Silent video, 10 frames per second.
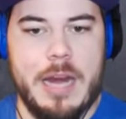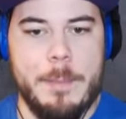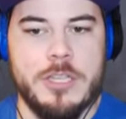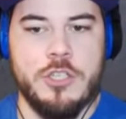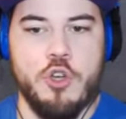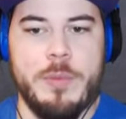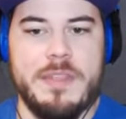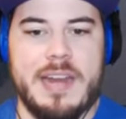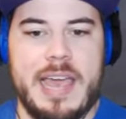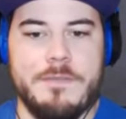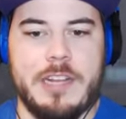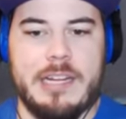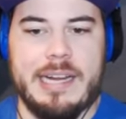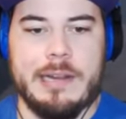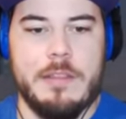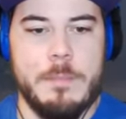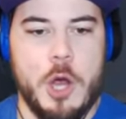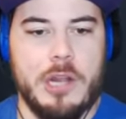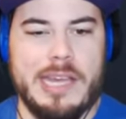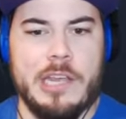I'm assuming that I have to collect them
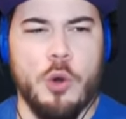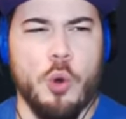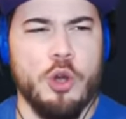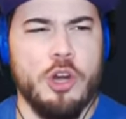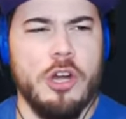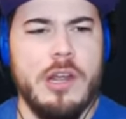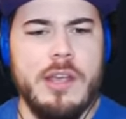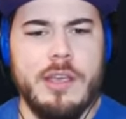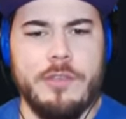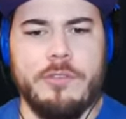all in order, because,